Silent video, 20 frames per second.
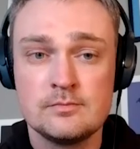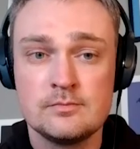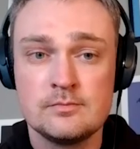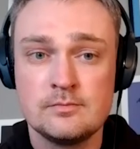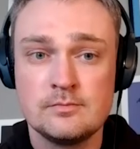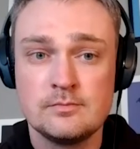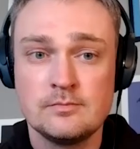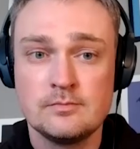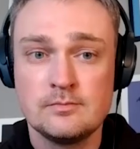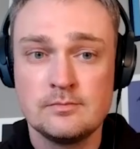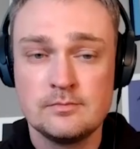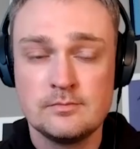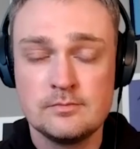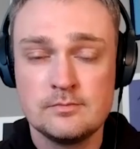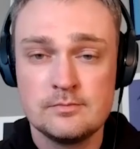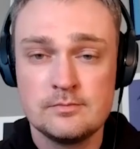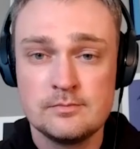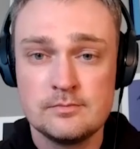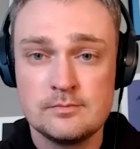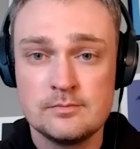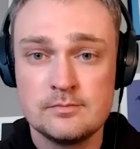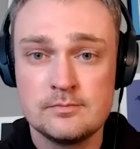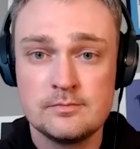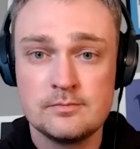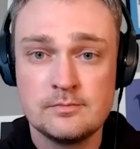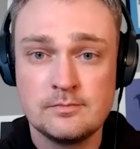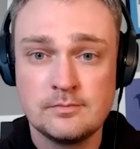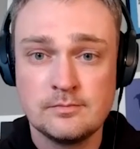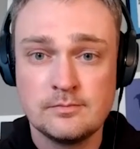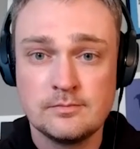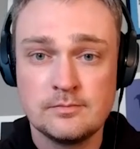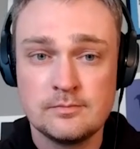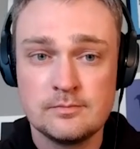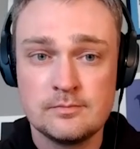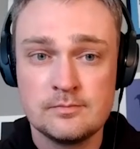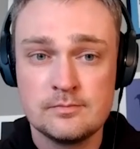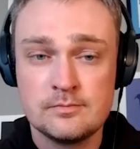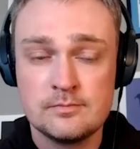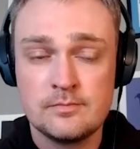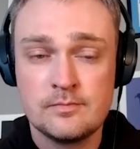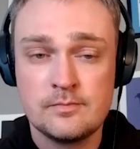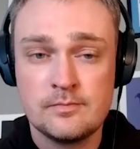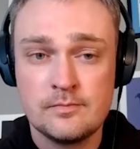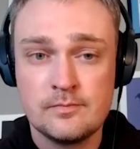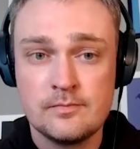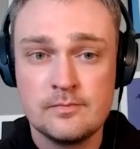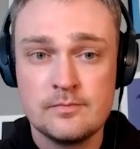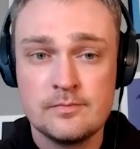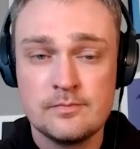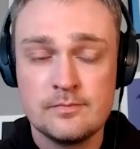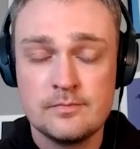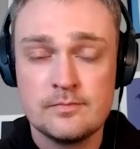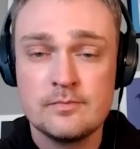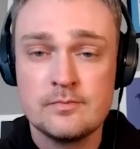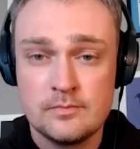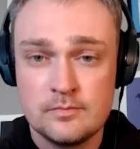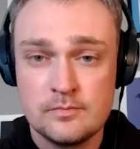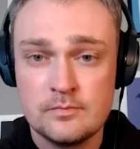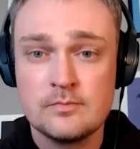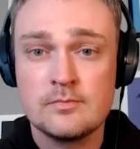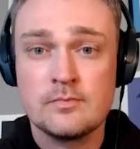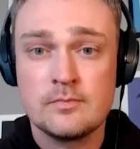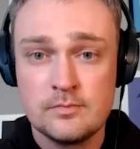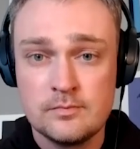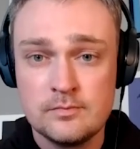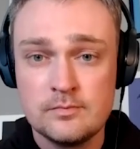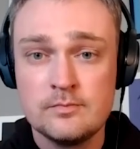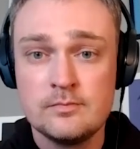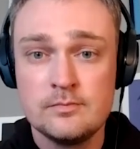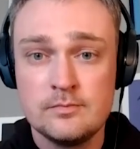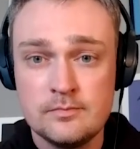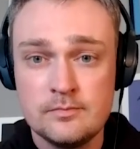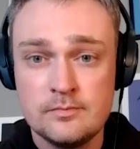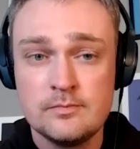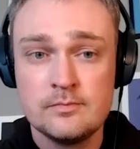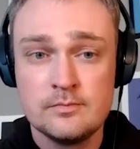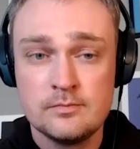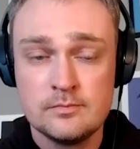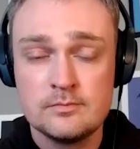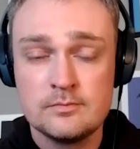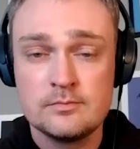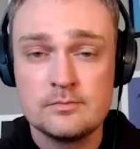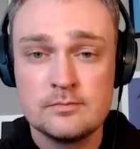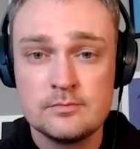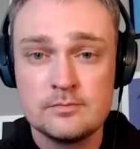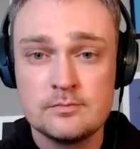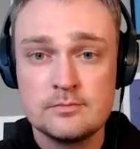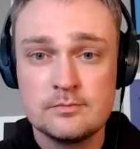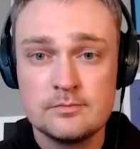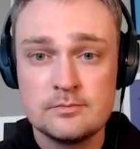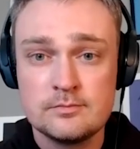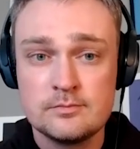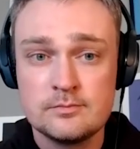(not speaking)